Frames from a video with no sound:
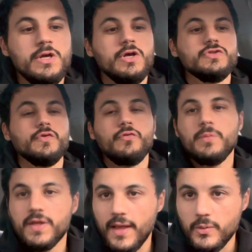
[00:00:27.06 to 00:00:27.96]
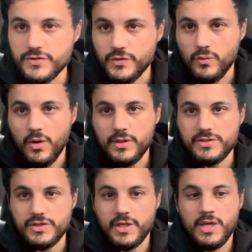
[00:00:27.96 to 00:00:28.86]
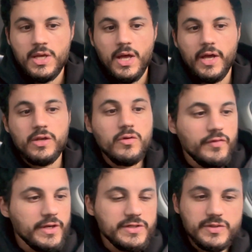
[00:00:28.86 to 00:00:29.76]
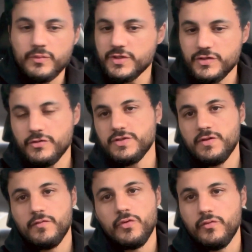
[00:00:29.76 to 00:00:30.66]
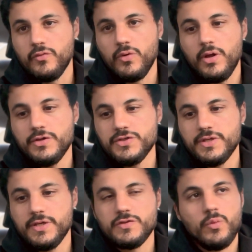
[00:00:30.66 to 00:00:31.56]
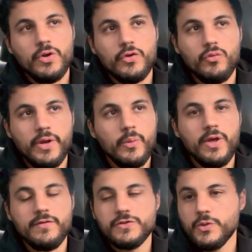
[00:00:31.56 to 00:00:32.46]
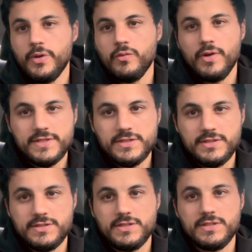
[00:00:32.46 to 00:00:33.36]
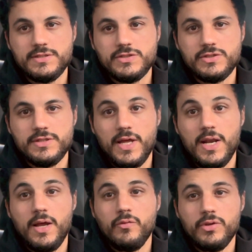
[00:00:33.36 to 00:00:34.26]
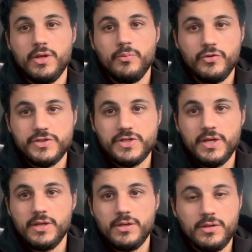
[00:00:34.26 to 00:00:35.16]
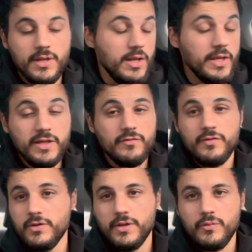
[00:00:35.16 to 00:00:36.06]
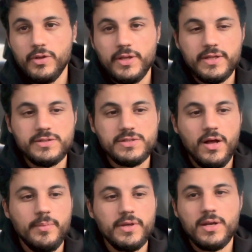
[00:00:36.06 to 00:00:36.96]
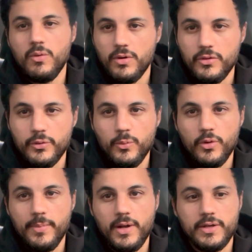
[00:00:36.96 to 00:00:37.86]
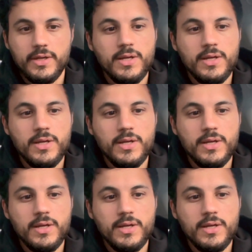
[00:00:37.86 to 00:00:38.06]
So for me, that was neurology. I knew if I did some research in the field of neurology, it's one great way of showing residencies that I really appreciate, that I like the field, I really like this topic, and I want to learn more about it.